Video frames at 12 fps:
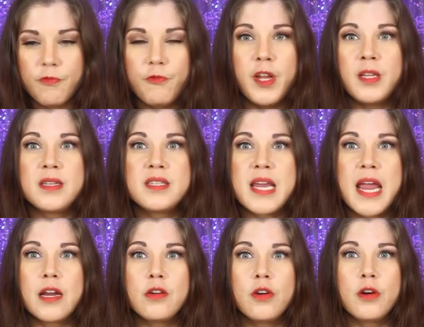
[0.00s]
fit the
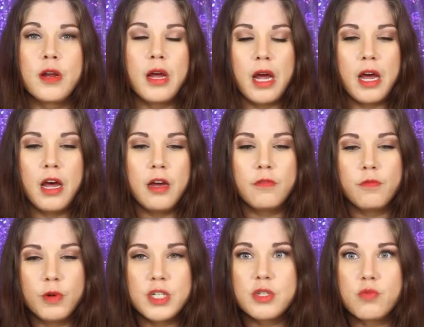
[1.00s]
standard
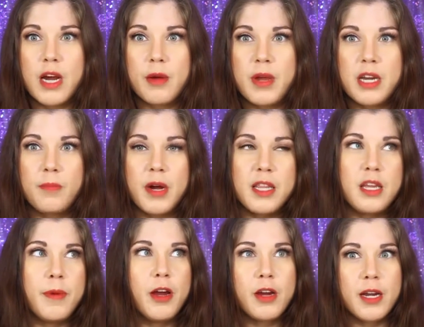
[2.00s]
of, which is recommended by the
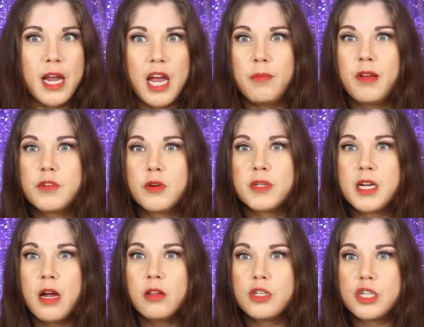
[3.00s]
American Academy of
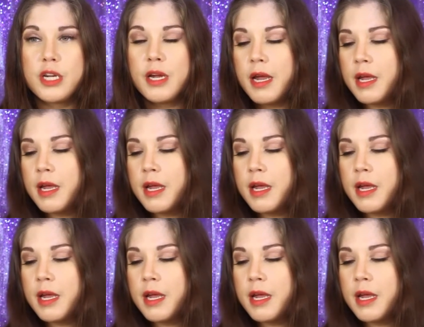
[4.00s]
Dermatology.